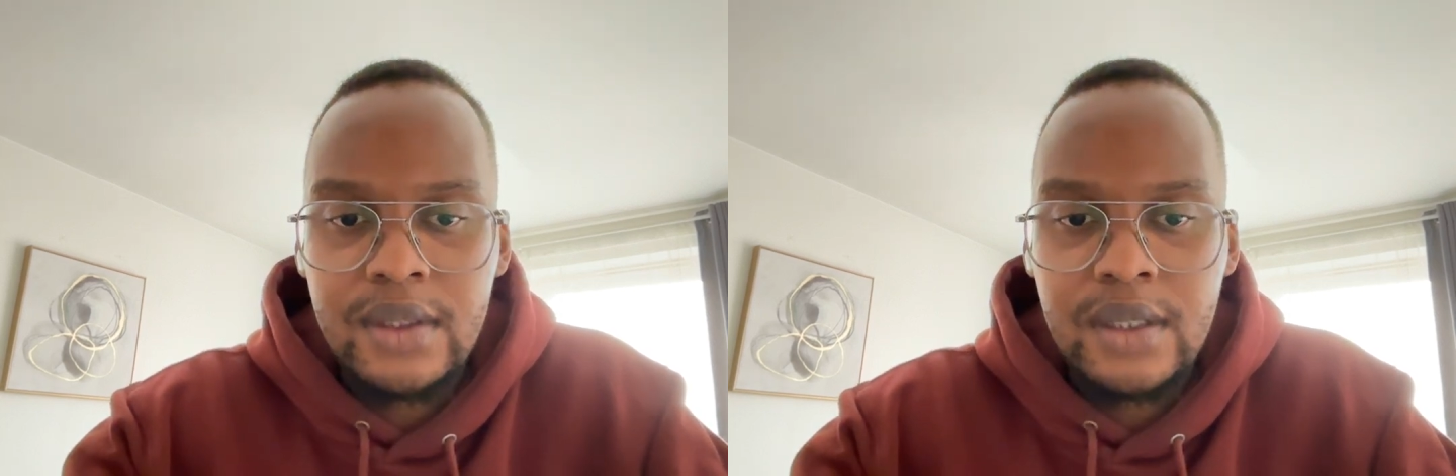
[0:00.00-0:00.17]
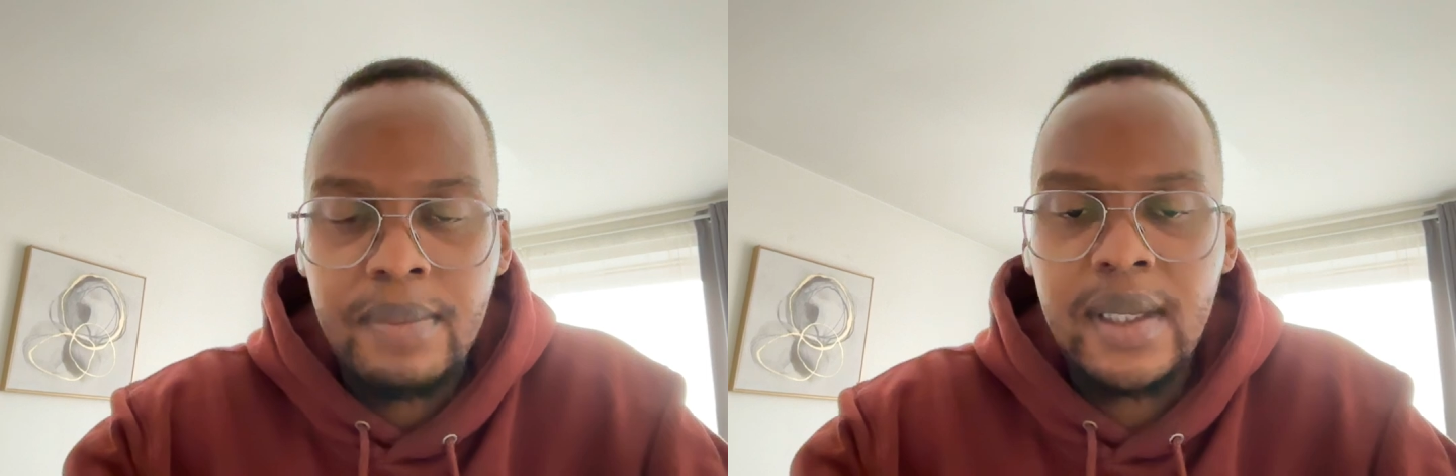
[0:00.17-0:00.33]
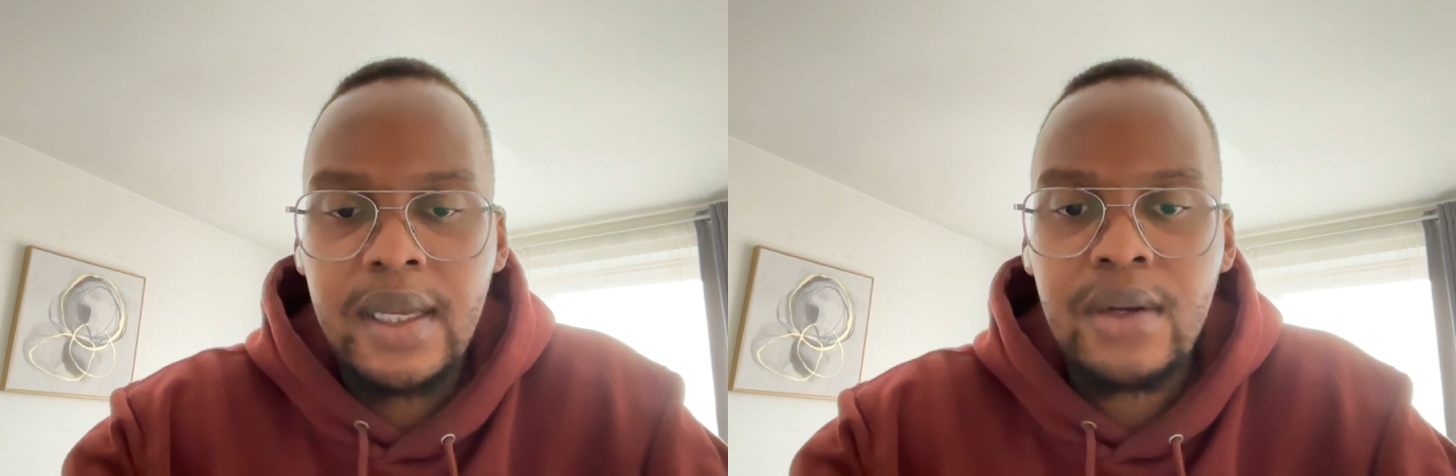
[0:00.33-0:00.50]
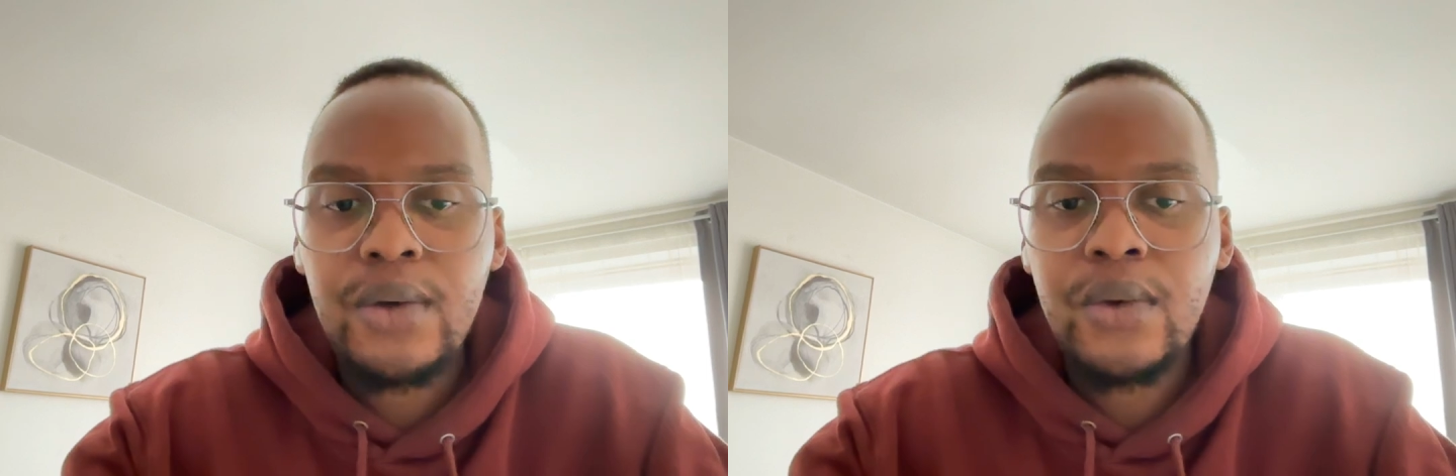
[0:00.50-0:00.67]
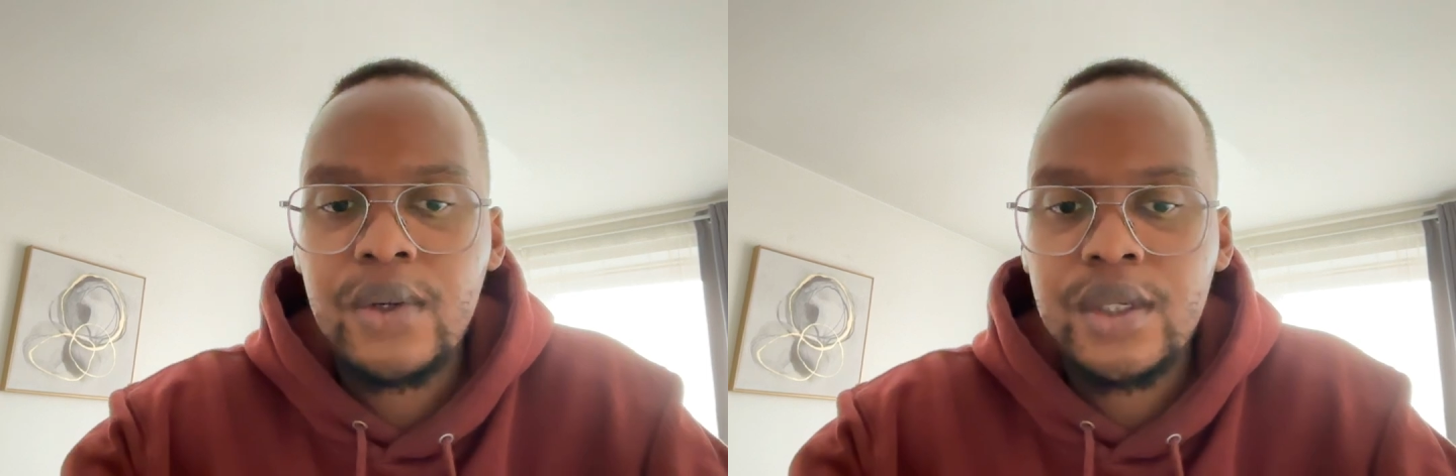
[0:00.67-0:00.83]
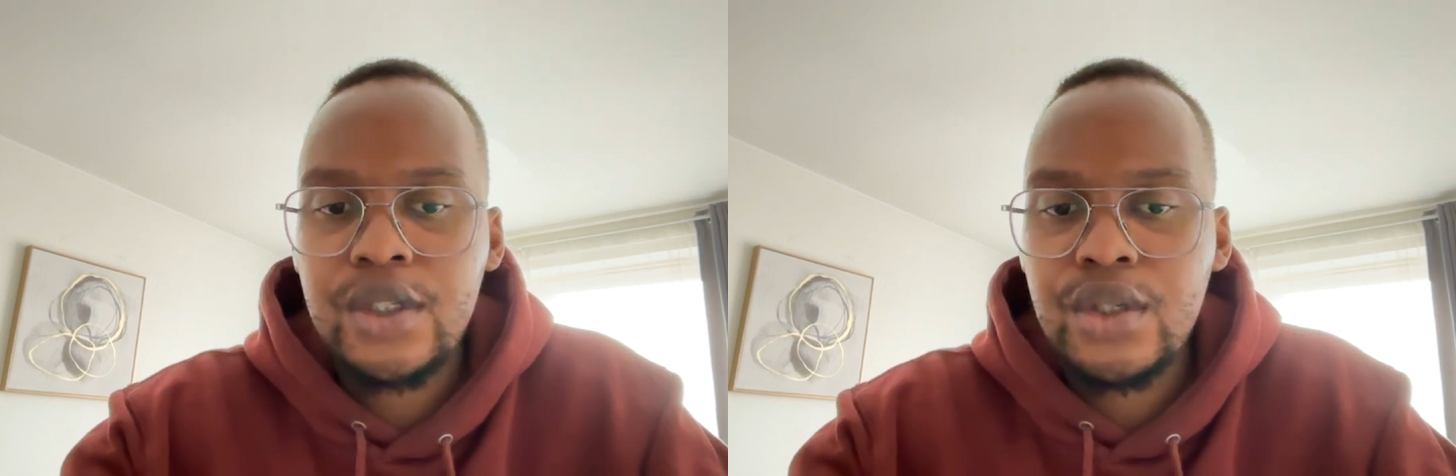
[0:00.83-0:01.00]
to be in
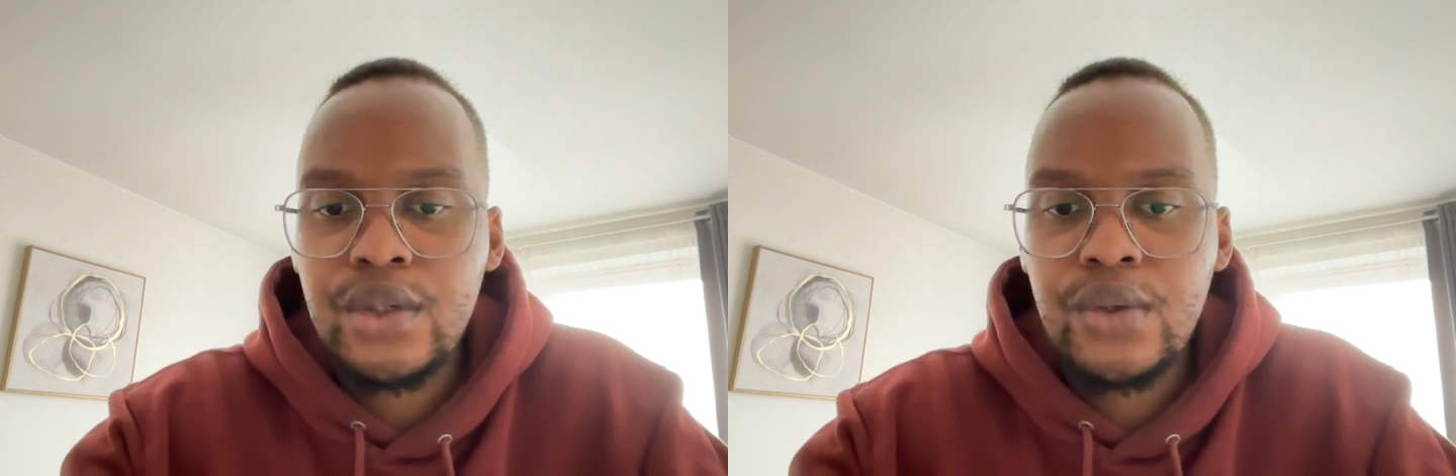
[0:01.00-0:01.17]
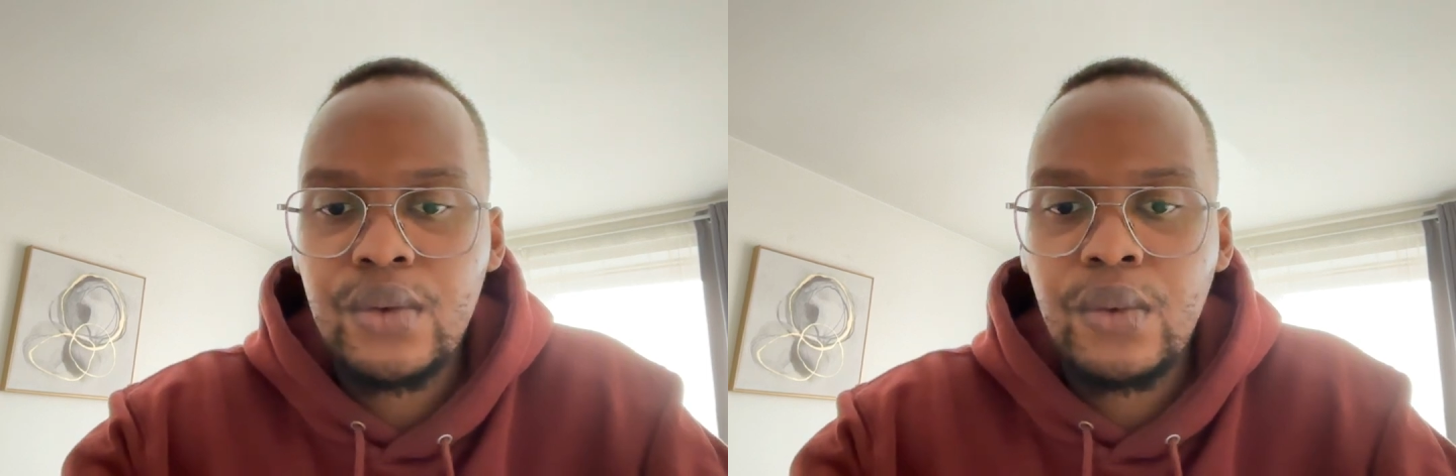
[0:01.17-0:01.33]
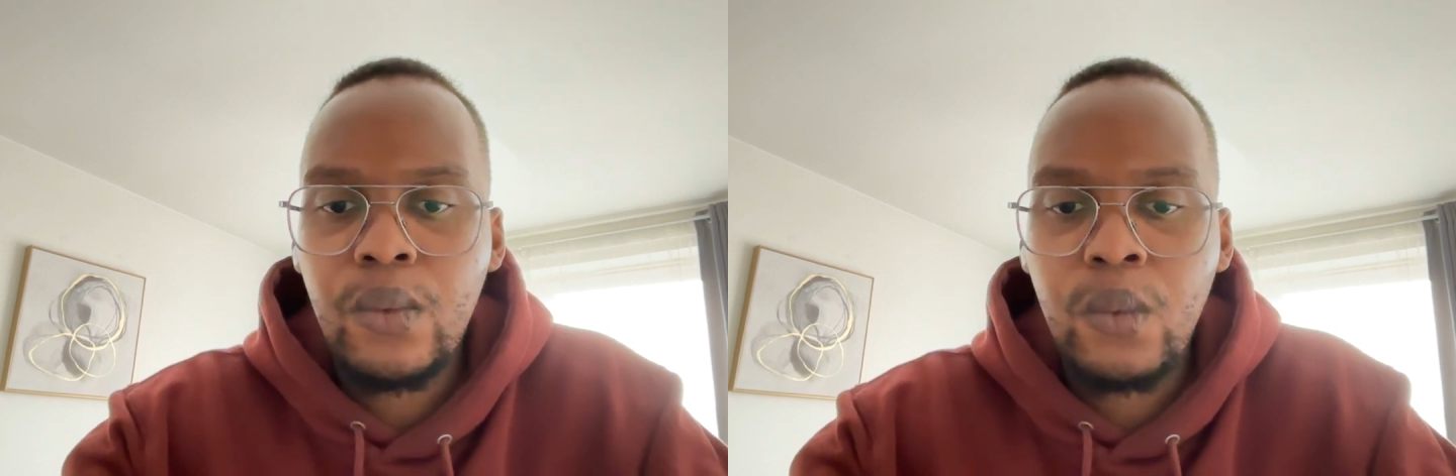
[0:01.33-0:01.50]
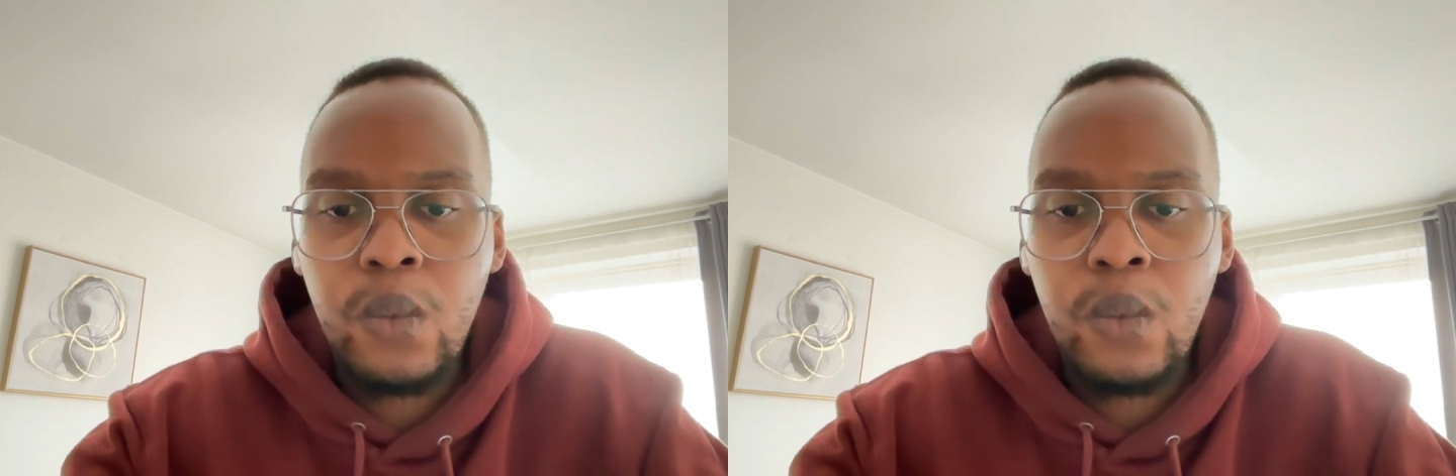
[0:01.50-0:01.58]
accordance to